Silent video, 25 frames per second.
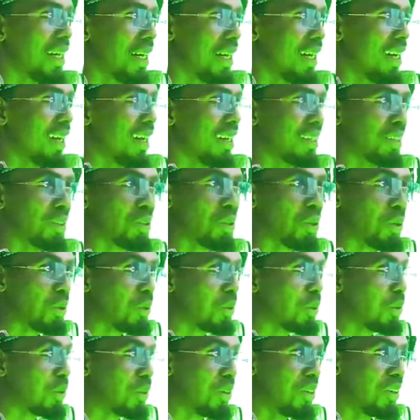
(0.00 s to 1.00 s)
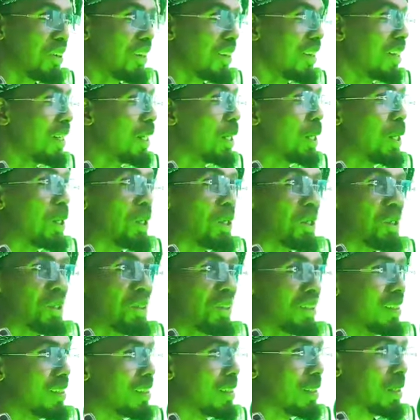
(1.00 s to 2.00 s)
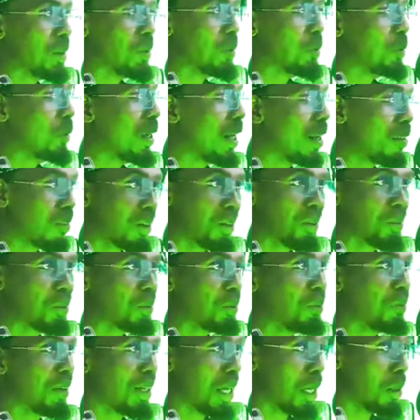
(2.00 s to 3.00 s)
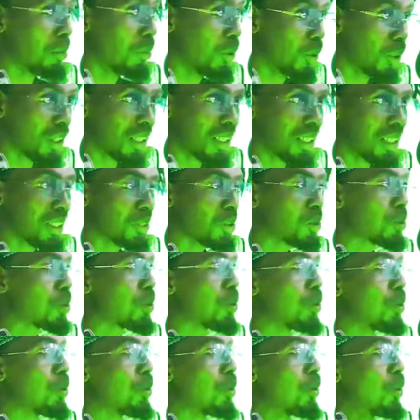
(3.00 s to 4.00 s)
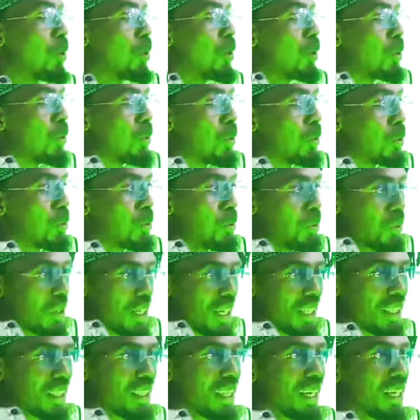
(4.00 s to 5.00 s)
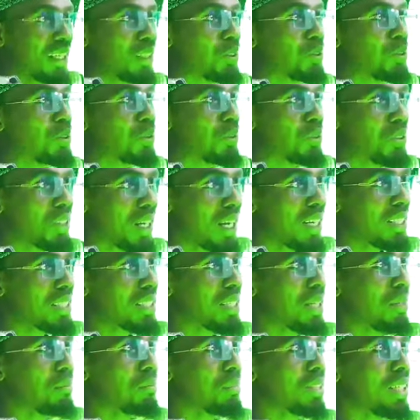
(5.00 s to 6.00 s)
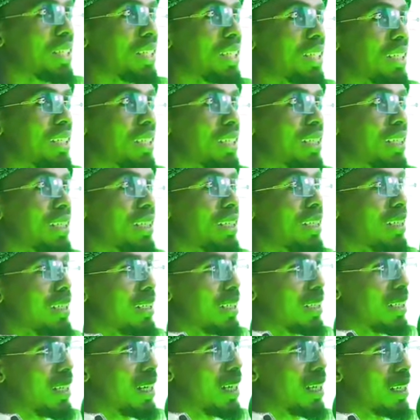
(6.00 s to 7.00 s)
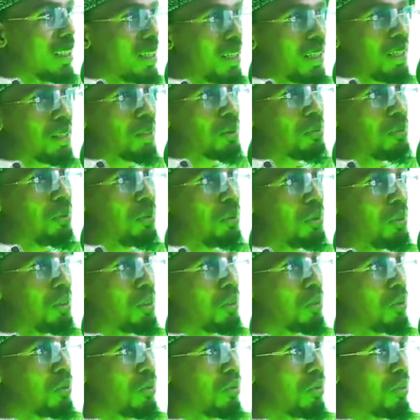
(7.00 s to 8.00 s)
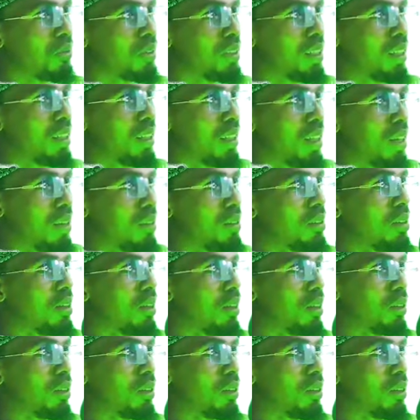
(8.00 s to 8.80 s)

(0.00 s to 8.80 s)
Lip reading: Yeah. So whoever lo kulmana emush. So. You get that, you try something, the next morning, you find 10,000.